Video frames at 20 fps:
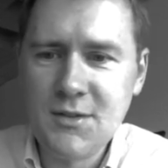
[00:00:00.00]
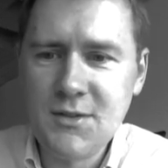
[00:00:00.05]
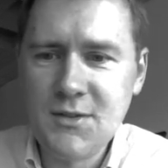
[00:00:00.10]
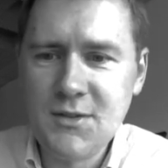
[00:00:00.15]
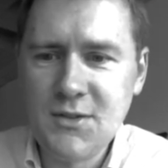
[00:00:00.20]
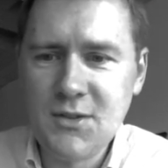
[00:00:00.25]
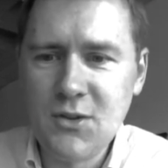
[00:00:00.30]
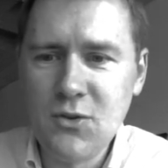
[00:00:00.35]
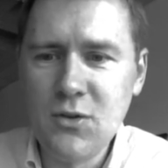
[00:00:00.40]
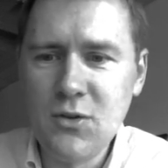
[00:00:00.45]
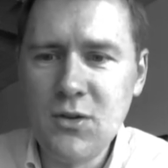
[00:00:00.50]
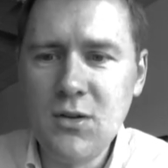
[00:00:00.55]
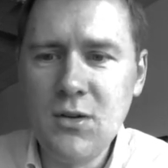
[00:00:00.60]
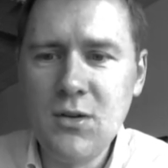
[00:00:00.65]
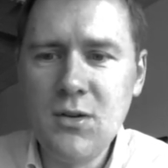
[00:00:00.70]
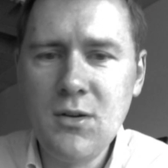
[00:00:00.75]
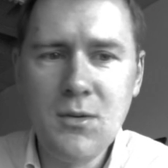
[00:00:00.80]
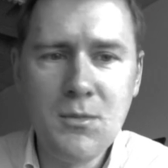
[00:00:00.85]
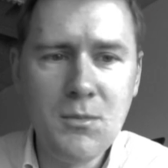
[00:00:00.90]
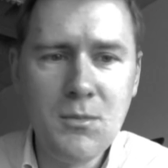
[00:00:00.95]
So a
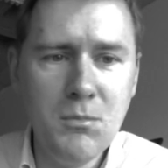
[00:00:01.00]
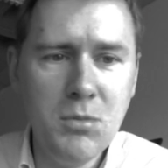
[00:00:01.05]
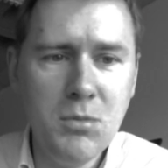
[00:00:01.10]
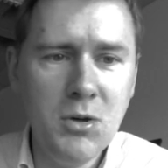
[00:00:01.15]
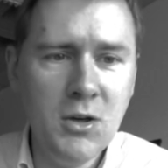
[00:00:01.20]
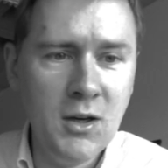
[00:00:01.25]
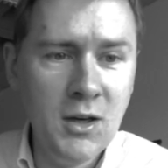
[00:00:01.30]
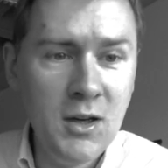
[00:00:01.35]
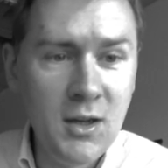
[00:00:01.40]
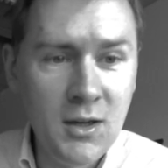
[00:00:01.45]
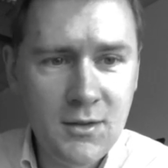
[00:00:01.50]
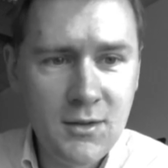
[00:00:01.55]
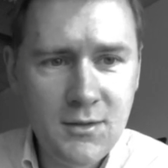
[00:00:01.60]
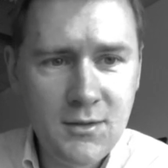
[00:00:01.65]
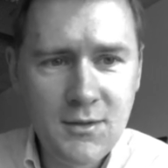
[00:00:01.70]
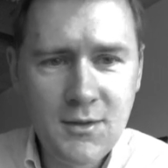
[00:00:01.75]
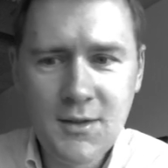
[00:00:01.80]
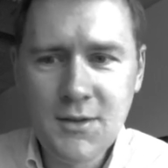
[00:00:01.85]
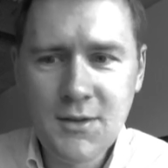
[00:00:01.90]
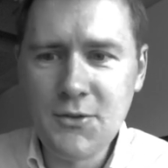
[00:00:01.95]
b
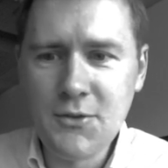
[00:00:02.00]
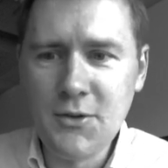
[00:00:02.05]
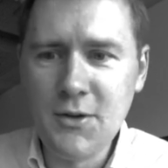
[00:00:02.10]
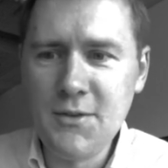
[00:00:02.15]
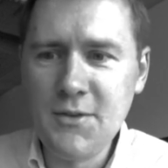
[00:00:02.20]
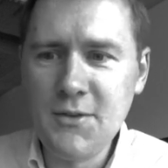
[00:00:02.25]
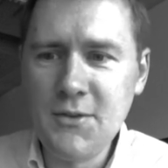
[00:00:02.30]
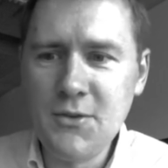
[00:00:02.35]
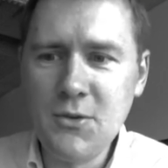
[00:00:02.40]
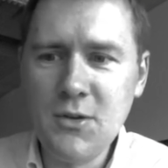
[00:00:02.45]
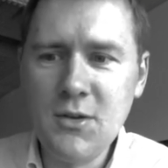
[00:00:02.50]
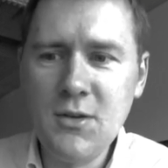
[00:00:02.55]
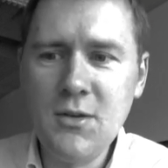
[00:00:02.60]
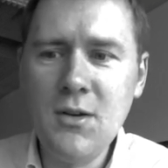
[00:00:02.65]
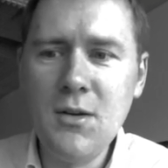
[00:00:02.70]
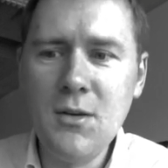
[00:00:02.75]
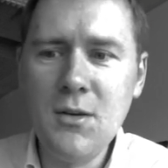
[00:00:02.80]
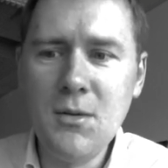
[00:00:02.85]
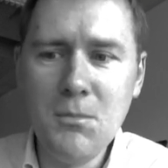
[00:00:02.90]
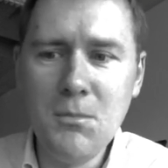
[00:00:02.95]
turns into a
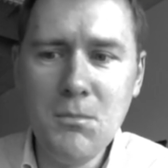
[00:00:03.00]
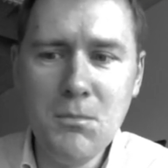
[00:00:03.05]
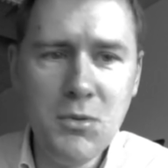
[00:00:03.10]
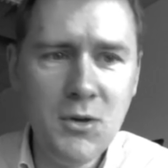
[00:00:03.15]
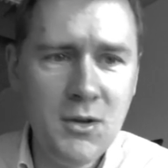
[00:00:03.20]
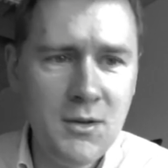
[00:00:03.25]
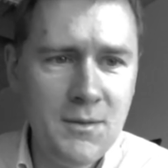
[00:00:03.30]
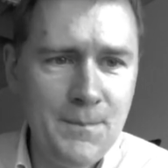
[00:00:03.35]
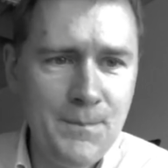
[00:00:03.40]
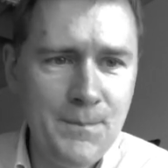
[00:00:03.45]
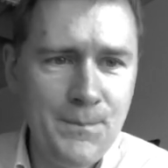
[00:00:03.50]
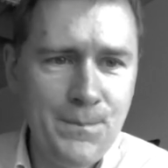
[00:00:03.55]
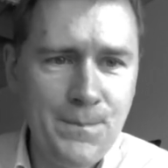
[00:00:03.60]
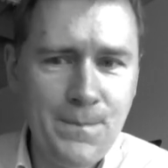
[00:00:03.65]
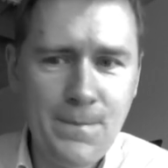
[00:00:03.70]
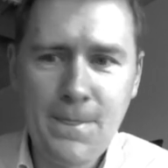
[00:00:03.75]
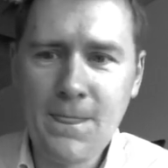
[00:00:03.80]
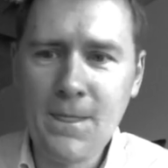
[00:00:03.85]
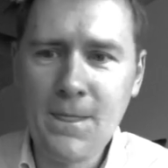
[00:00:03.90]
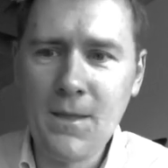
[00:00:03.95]
b.
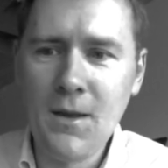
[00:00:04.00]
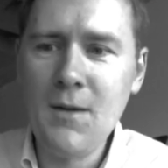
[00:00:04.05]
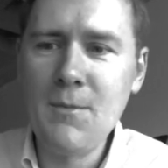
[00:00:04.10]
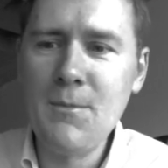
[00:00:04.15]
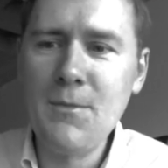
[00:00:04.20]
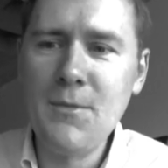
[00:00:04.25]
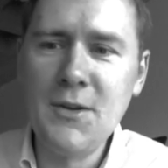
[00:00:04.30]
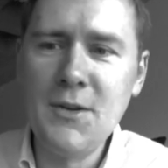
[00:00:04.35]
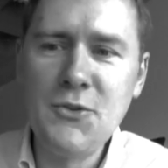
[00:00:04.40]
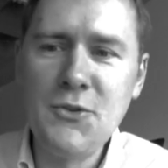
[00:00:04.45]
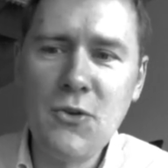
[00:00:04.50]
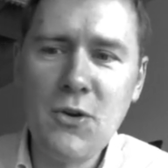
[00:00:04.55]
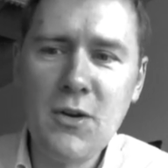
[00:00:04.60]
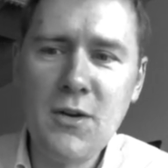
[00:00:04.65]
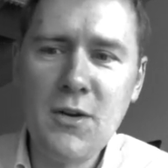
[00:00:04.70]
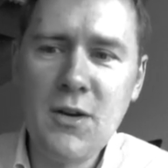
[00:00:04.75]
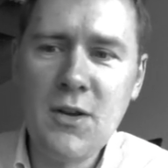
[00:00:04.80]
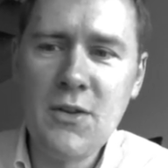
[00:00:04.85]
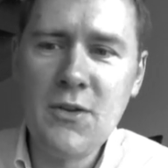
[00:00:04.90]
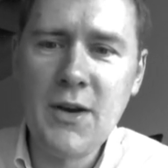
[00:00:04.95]
Yeah. Then draw
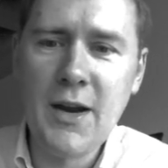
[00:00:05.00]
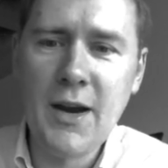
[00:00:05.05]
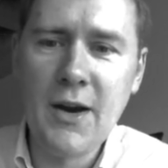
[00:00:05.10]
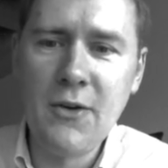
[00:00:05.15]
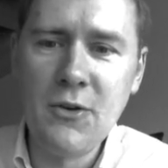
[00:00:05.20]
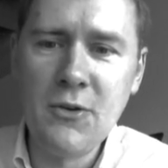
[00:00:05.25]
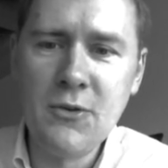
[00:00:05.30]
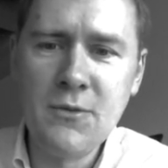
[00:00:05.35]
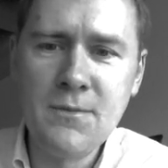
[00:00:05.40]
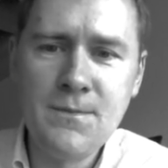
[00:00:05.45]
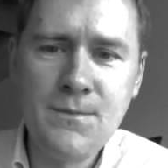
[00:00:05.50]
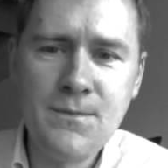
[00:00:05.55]
another arrow